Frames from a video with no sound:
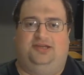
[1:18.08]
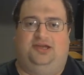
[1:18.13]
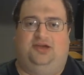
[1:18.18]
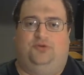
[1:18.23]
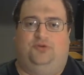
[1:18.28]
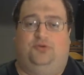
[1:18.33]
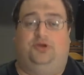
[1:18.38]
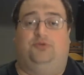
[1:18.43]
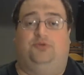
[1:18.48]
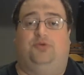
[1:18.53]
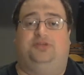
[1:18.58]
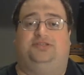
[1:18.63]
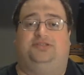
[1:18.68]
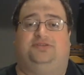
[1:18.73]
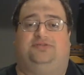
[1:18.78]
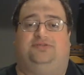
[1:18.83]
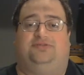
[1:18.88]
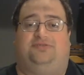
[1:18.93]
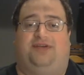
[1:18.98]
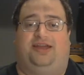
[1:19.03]
What he wants to
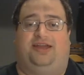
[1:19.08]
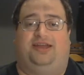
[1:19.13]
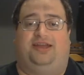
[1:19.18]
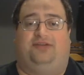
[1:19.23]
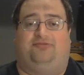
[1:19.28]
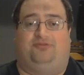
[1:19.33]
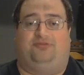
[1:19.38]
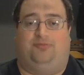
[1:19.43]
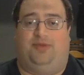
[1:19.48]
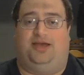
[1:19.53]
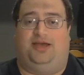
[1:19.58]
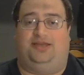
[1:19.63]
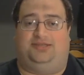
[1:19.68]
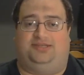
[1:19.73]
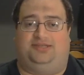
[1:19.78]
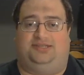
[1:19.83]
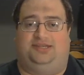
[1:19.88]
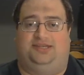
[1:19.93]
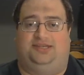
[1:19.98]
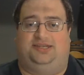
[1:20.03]
find out from
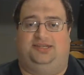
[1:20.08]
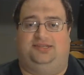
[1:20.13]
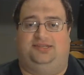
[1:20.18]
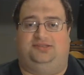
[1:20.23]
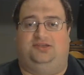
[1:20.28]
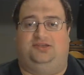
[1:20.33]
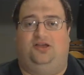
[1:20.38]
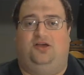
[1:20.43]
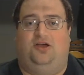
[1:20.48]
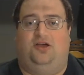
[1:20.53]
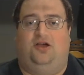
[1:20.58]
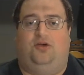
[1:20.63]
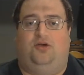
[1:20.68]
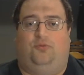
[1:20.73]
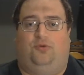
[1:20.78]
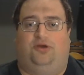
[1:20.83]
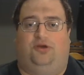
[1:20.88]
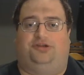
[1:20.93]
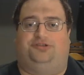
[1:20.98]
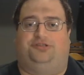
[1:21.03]
us is
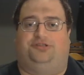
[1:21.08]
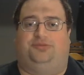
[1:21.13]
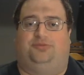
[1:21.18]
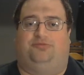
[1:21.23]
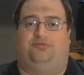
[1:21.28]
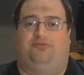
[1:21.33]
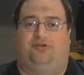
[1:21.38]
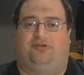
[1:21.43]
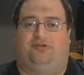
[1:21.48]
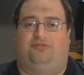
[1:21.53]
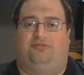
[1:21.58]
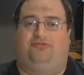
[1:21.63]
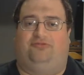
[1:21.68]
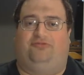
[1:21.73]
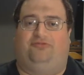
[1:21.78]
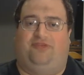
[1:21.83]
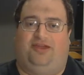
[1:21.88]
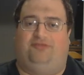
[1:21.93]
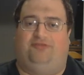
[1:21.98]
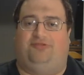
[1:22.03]
what are some of our
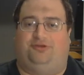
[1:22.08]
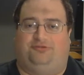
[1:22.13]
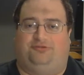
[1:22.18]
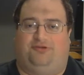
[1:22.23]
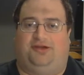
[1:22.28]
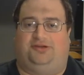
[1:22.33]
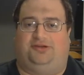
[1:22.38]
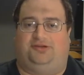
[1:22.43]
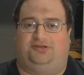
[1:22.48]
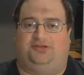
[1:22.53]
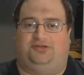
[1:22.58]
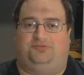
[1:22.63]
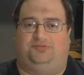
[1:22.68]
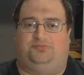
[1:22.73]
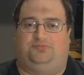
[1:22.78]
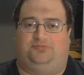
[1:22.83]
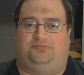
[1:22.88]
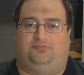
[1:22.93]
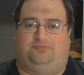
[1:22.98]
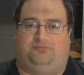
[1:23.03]
favorite directors,
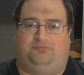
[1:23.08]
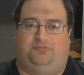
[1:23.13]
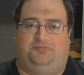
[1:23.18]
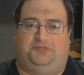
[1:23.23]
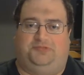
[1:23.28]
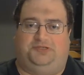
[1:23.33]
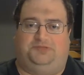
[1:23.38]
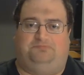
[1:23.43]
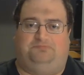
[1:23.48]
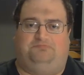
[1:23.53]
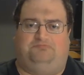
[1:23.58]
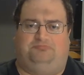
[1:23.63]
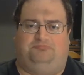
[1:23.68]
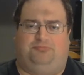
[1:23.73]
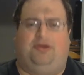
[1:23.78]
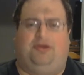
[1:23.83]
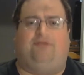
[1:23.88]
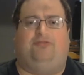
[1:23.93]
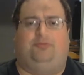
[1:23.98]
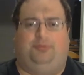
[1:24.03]

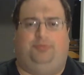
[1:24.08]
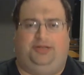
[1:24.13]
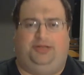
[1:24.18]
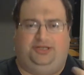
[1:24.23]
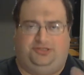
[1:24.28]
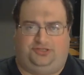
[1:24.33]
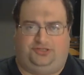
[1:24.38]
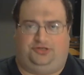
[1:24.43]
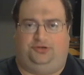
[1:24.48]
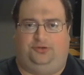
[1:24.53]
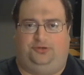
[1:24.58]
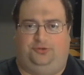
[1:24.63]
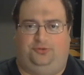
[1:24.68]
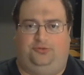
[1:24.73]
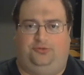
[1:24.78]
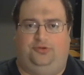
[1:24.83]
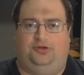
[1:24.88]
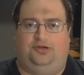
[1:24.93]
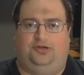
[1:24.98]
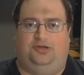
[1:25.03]
preferably two
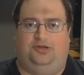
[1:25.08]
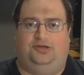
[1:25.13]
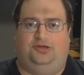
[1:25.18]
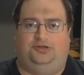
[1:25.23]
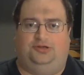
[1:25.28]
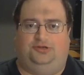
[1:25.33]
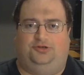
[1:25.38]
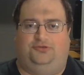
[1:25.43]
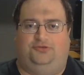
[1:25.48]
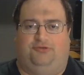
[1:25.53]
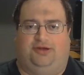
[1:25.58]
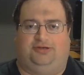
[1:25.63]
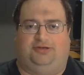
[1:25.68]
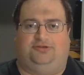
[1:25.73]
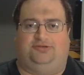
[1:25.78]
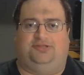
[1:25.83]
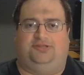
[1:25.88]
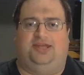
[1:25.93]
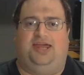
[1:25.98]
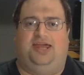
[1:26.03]

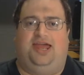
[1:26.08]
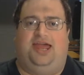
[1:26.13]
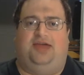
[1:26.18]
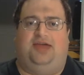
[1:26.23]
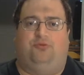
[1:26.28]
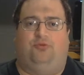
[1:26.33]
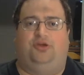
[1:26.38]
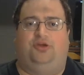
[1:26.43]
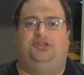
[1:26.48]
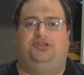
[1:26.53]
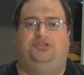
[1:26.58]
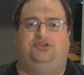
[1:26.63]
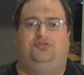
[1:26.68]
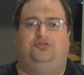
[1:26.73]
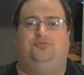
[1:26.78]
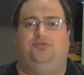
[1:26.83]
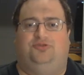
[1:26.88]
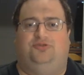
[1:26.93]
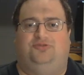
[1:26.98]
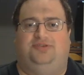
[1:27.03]
directors, and what two
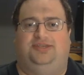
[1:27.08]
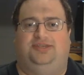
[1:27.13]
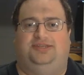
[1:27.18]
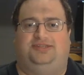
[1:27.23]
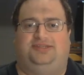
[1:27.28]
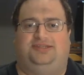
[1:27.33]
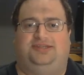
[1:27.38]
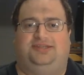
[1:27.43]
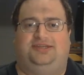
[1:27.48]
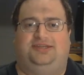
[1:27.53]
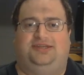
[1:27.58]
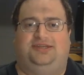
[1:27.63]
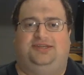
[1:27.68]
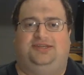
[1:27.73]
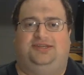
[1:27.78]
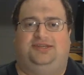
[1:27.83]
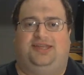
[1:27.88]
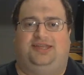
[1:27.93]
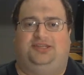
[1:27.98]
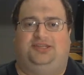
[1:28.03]
movies
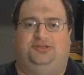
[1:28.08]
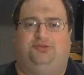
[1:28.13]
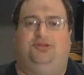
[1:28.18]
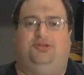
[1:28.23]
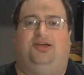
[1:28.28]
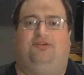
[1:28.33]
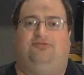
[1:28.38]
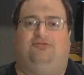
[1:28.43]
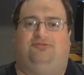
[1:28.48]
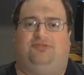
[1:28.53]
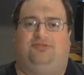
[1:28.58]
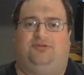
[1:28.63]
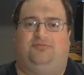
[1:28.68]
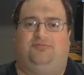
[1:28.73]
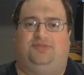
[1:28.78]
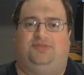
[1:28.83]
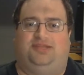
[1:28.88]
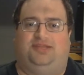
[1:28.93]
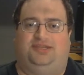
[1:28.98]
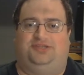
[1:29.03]
that you love from
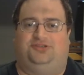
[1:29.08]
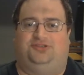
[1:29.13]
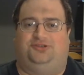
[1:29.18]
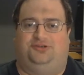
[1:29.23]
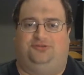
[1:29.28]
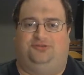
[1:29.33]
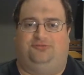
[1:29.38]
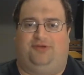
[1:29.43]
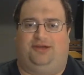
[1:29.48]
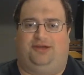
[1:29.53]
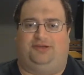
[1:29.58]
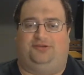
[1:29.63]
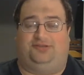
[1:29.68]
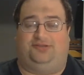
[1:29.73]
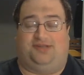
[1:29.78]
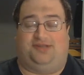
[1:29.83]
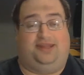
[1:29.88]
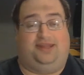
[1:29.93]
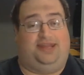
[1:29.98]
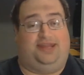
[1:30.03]
these directors.
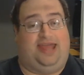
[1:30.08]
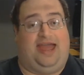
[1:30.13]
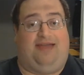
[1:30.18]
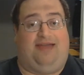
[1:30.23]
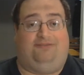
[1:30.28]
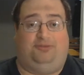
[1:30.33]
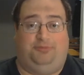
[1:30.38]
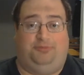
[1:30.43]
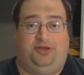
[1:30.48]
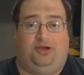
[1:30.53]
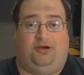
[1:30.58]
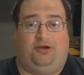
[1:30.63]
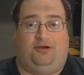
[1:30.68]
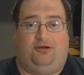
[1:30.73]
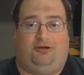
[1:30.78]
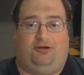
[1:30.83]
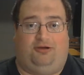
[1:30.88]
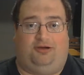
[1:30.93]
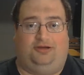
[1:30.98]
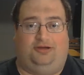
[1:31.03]
Now they have to be
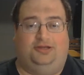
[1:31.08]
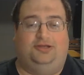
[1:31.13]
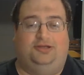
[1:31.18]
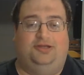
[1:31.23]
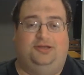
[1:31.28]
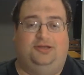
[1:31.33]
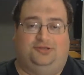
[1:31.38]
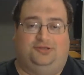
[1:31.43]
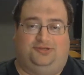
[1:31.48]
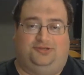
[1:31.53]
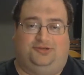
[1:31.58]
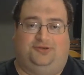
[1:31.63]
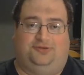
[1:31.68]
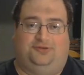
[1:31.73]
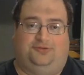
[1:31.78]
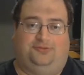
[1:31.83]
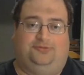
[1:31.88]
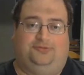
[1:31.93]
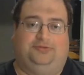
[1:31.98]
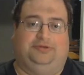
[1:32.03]
horror, so